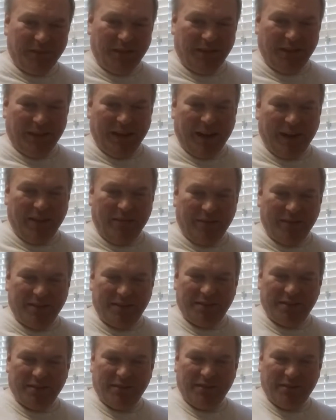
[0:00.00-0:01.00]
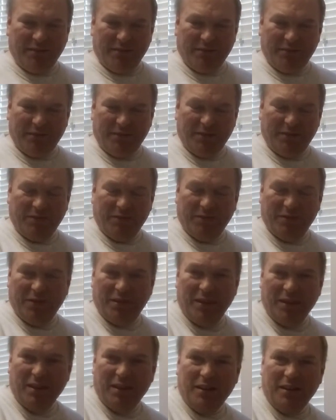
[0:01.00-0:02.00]
allowance of.
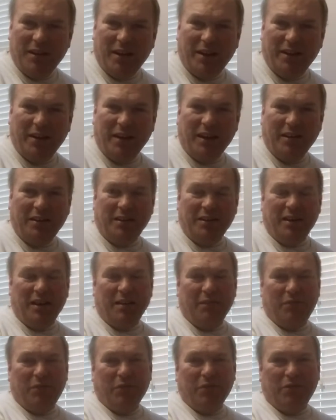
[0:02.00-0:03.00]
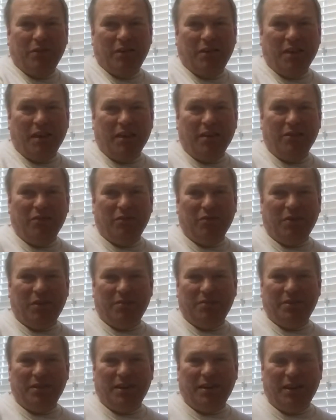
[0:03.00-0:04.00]
I didn't have $30 when
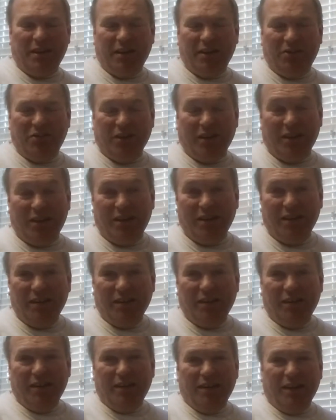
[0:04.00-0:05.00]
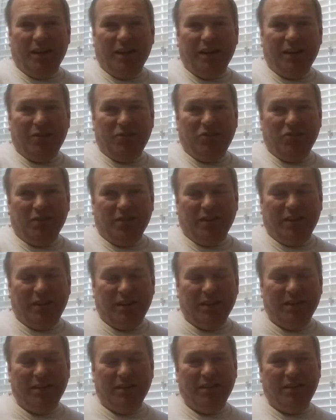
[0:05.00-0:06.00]
I was that age. I
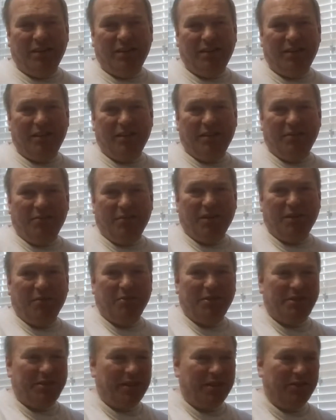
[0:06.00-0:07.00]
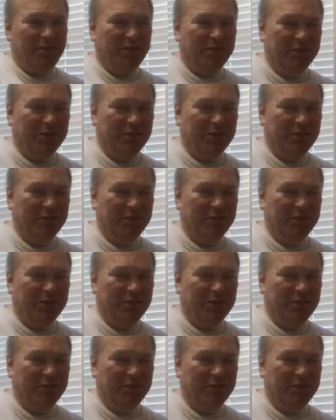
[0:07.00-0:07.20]
actually, when I was 10